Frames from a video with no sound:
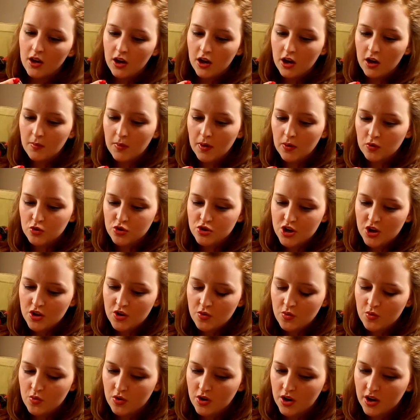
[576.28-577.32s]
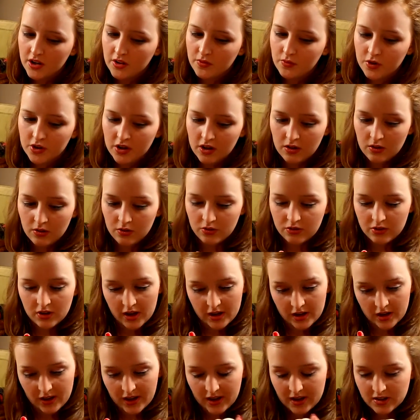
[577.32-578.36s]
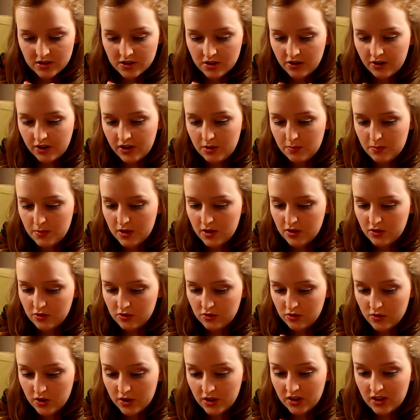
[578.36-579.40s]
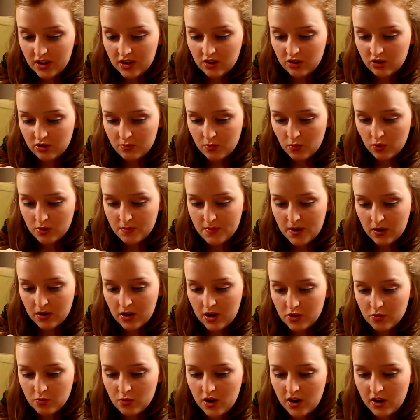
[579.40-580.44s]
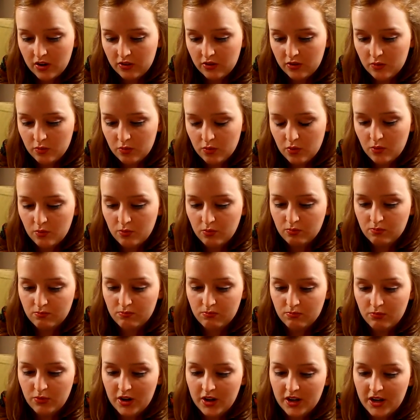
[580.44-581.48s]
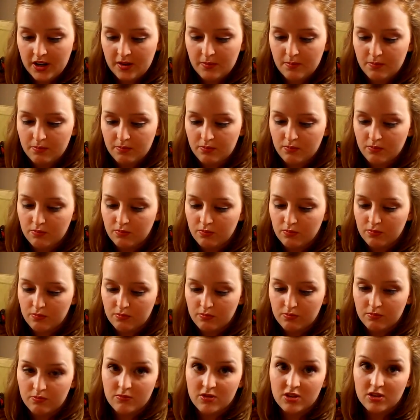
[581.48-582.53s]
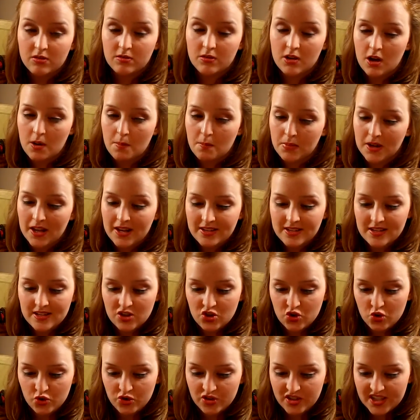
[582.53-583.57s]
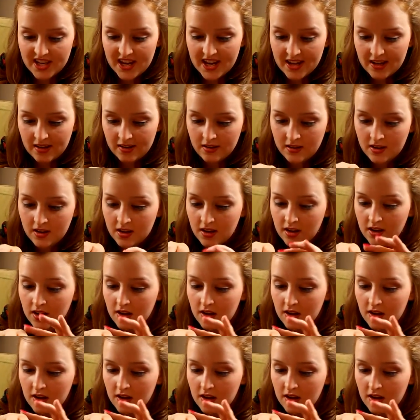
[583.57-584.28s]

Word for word: I'll show you kind of what it looks like. I'll get a tiny bit. You only need a small amount, otherwise it won't really blend into your skin.